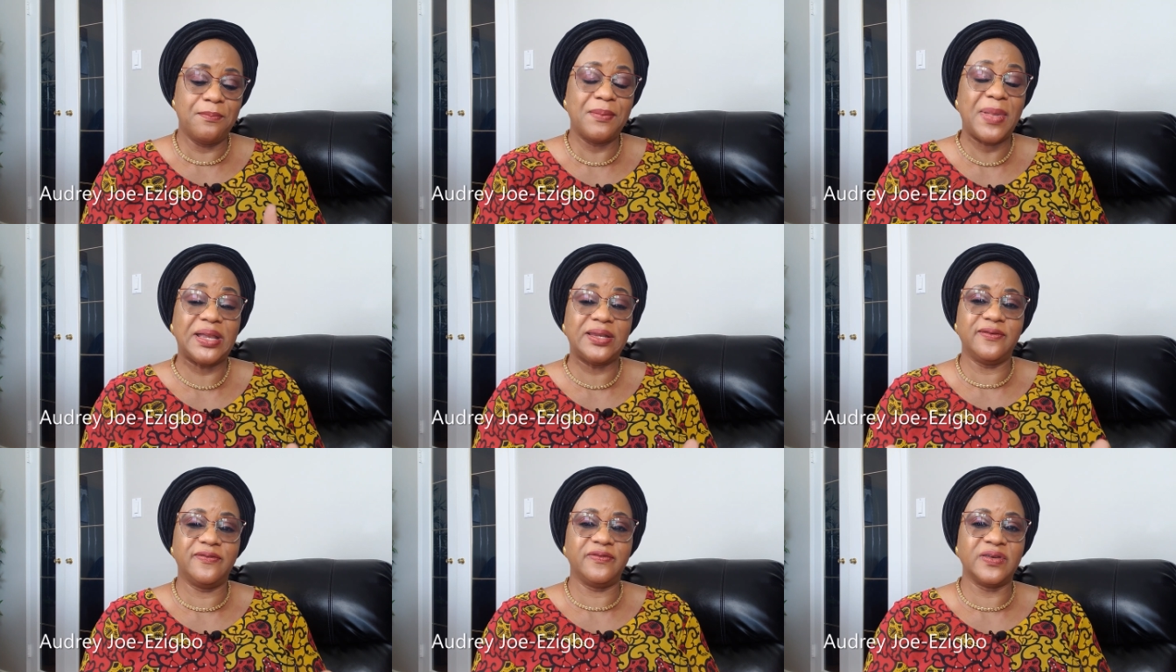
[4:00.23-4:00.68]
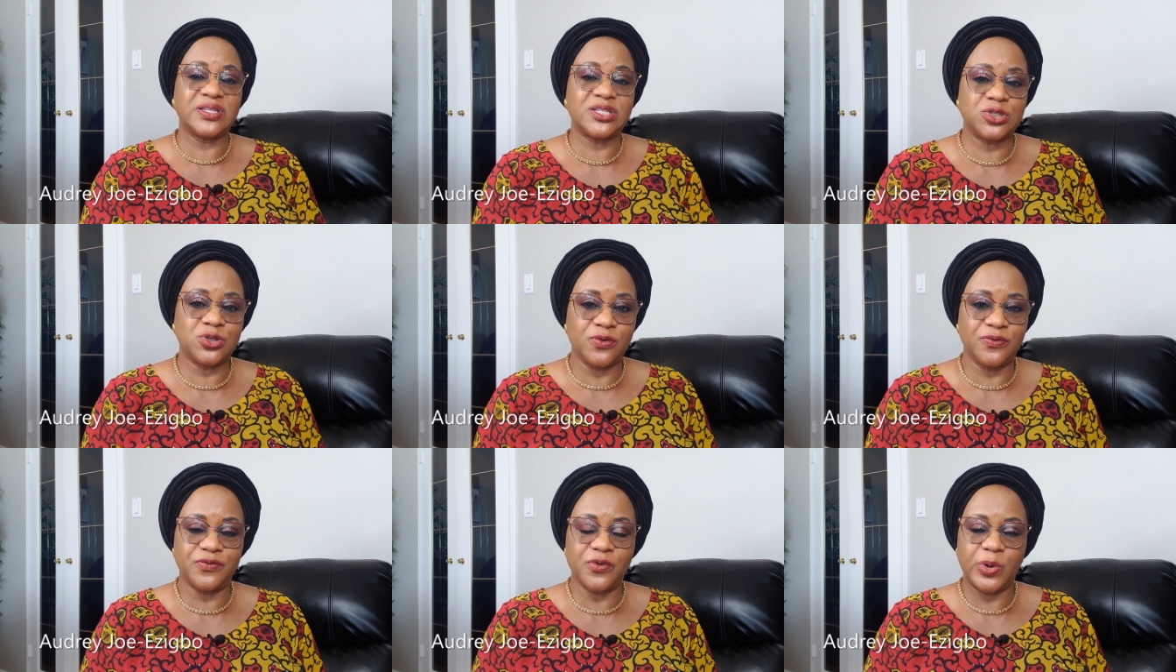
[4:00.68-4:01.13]

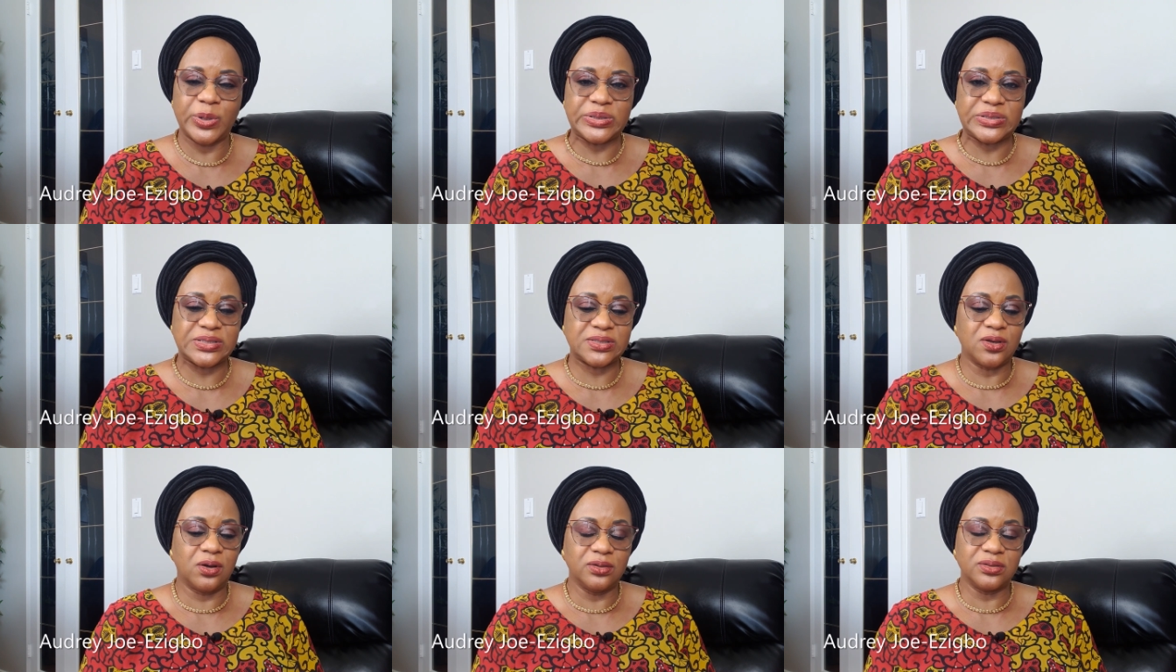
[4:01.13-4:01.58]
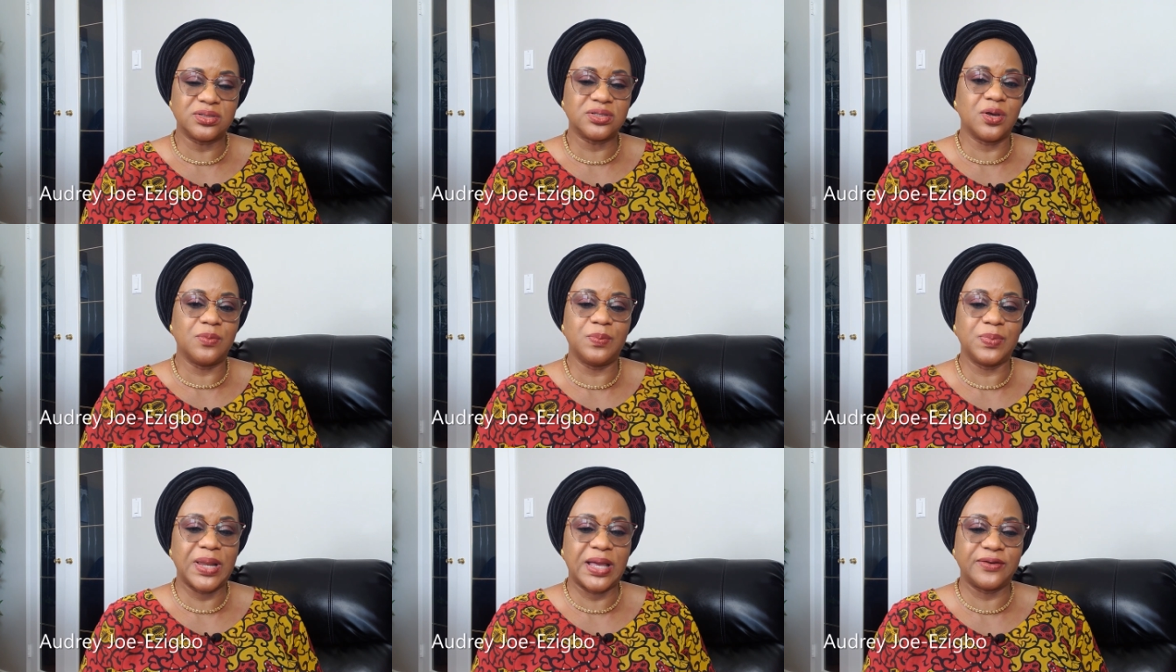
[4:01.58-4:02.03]
manifest your voice on
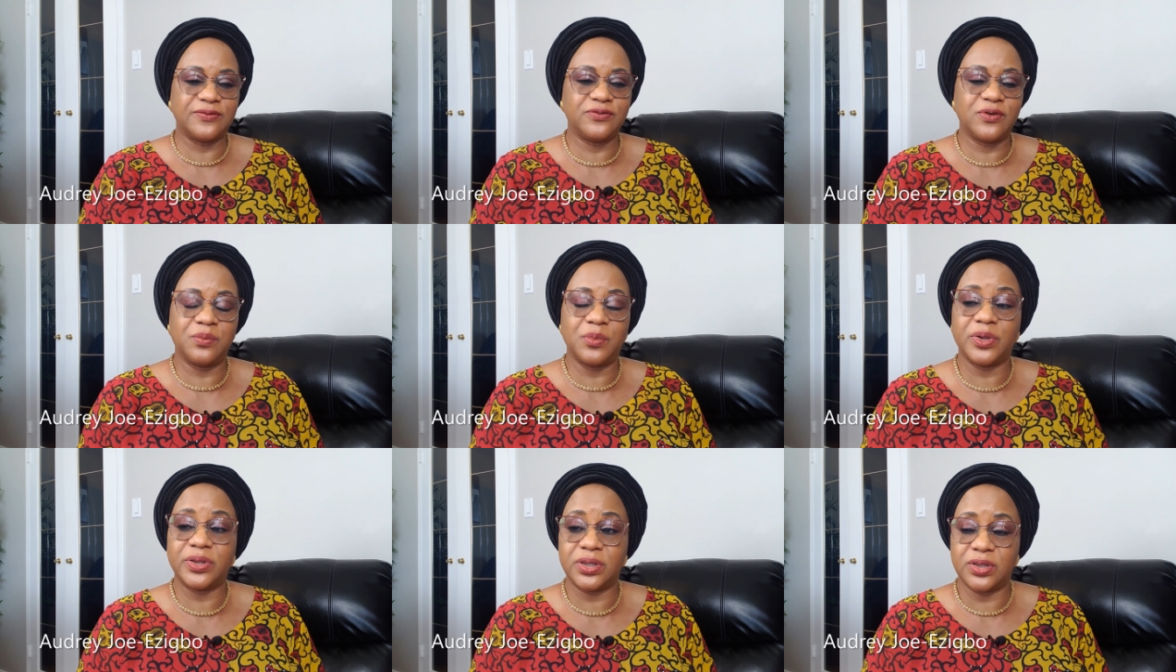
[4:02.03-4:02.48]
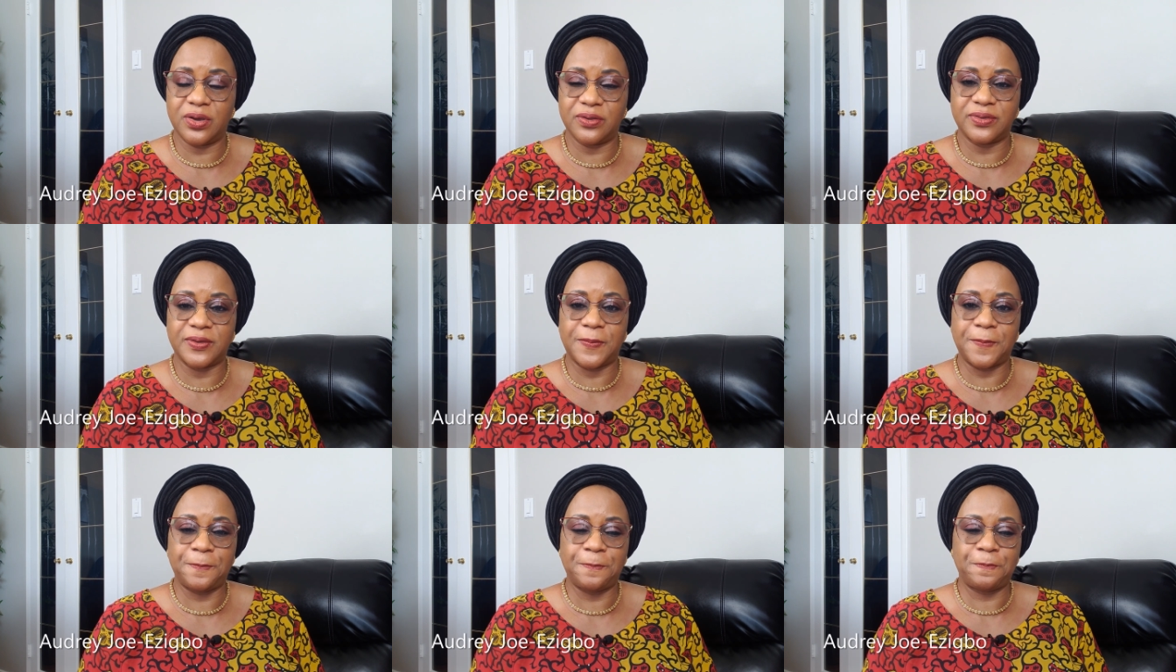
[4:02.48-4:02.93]
some platform or the
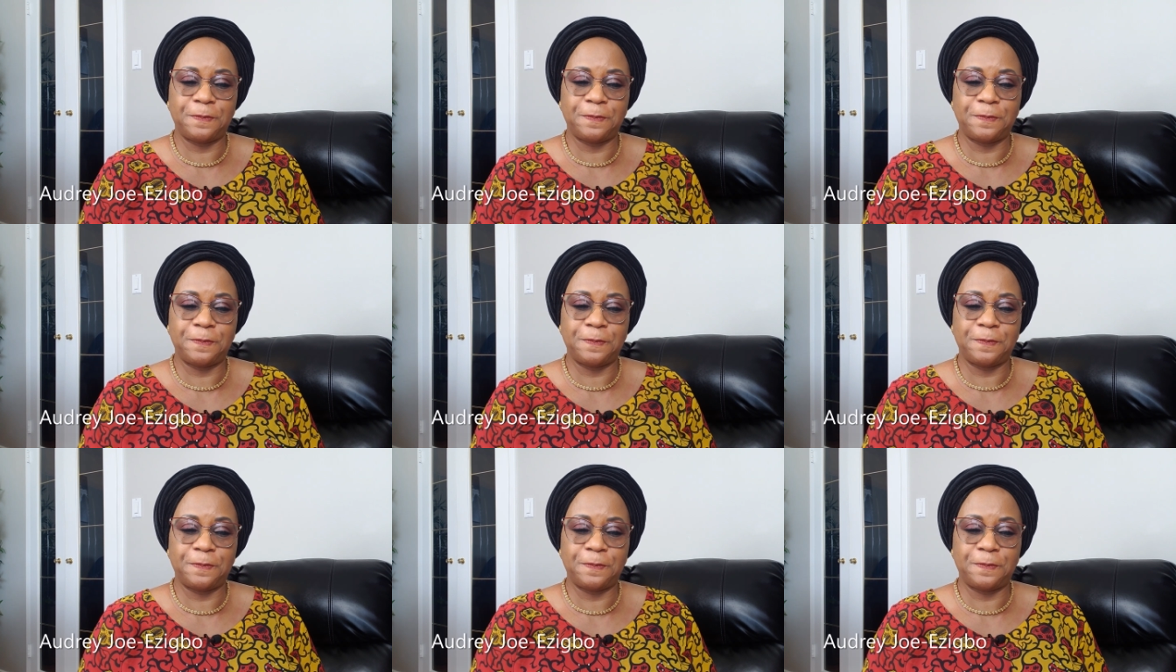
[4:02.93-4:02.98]
other.